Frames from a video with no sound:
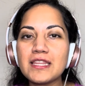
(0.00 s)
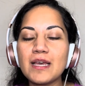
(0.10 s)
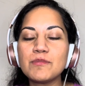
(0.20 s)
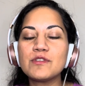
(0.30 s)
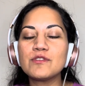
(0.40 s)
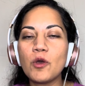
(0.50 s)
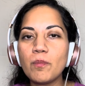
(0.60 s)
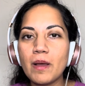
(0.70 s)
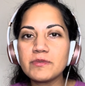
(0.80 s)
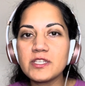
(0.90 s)
I'm so
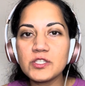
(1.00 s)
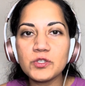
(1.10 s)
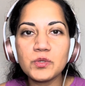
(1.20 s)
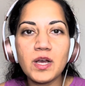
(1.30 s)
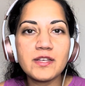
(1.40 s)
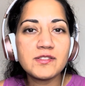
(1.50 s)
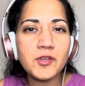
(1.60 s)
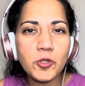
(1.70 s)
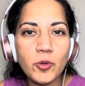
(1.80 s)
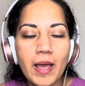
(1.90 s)
pumped to do a
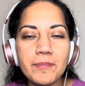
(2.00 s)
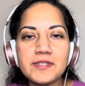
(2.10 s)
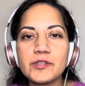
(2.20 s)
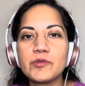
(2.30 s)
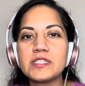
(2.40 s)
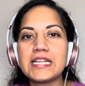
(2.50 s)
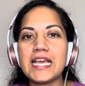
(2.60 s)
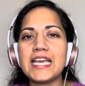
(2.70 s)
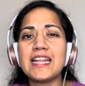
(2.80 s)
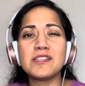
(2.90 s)
solo episode today.
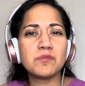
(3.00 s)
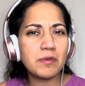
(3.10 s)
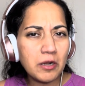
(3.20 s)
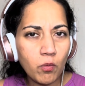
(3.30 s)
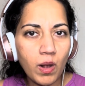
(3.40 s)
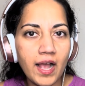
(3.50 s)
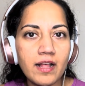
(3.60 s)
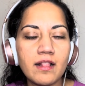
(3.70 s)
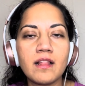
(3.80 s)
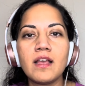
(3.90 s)
It has been a while.